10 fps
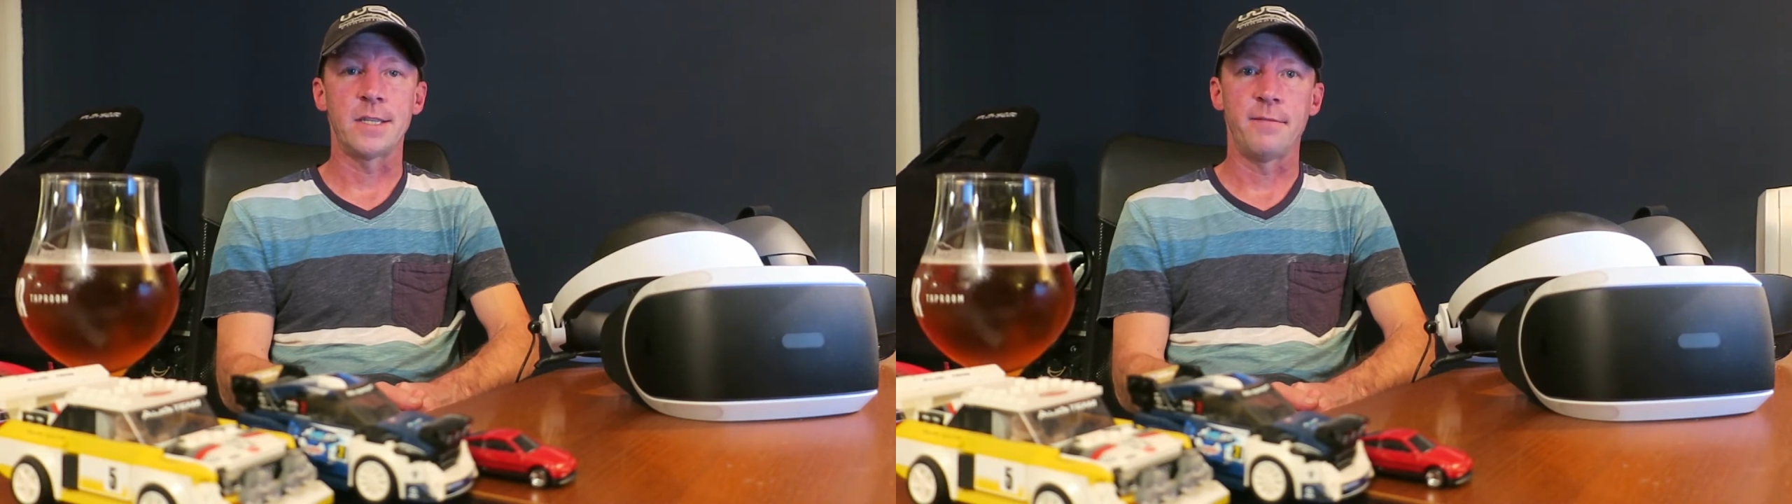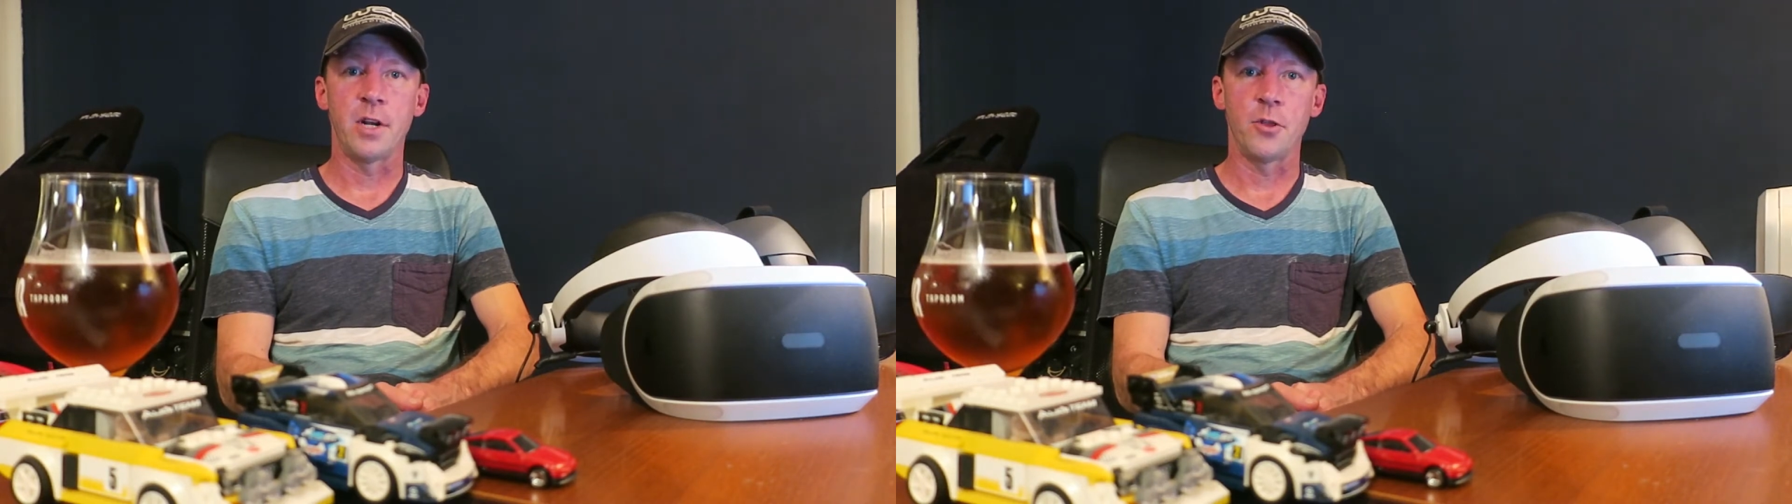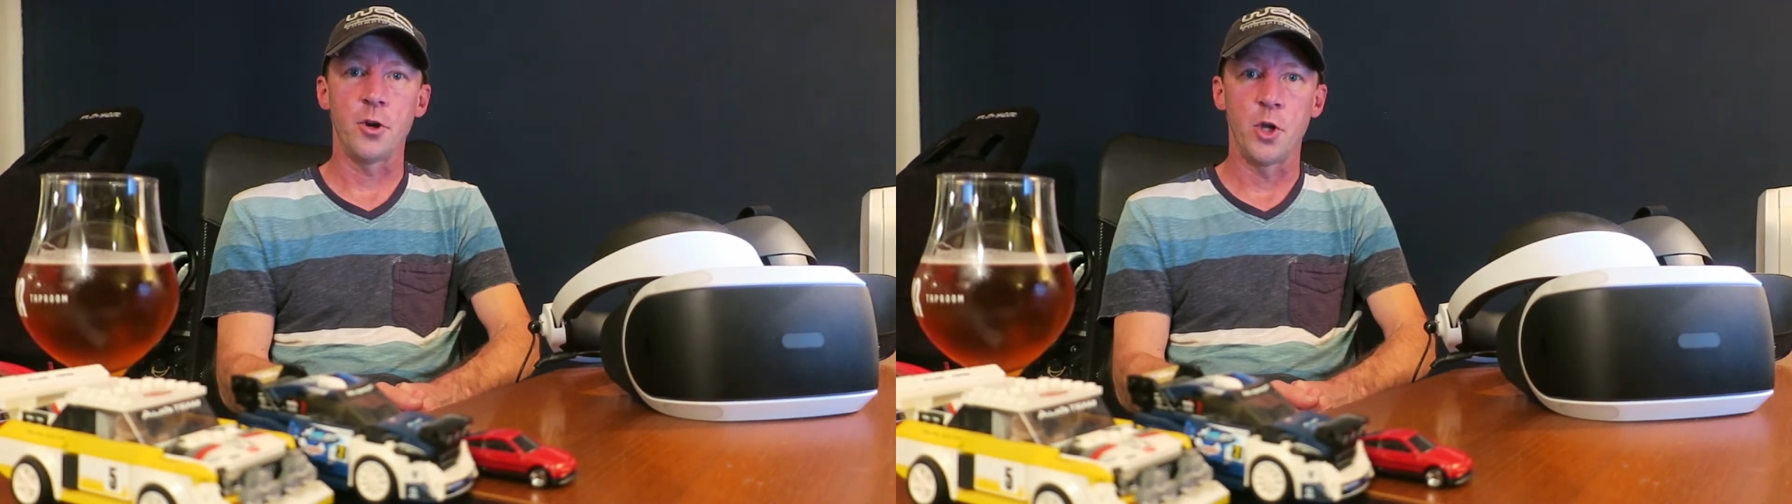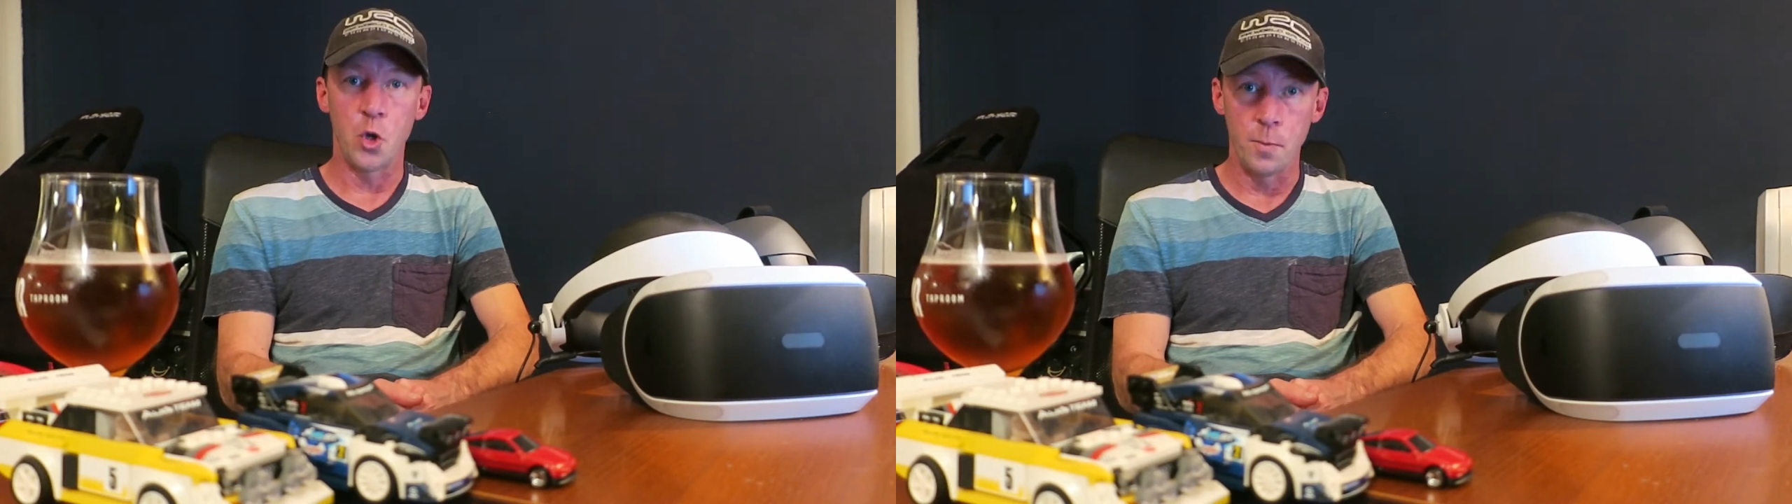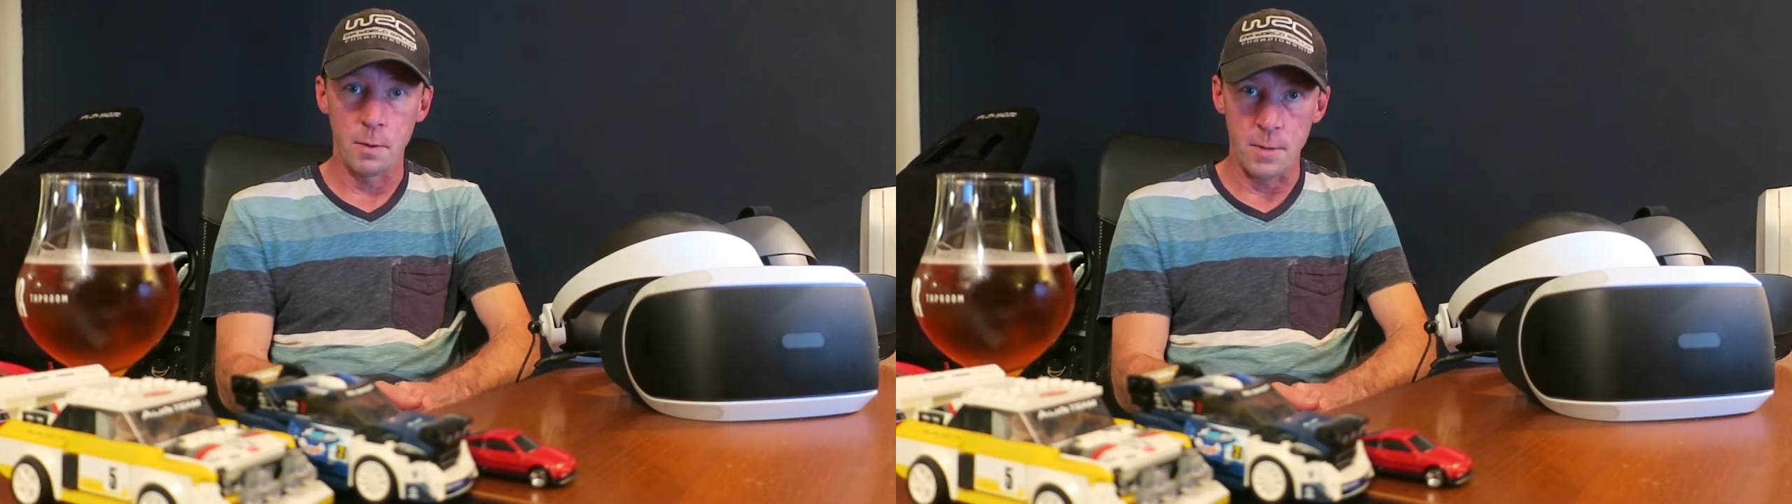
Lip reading: 7 other human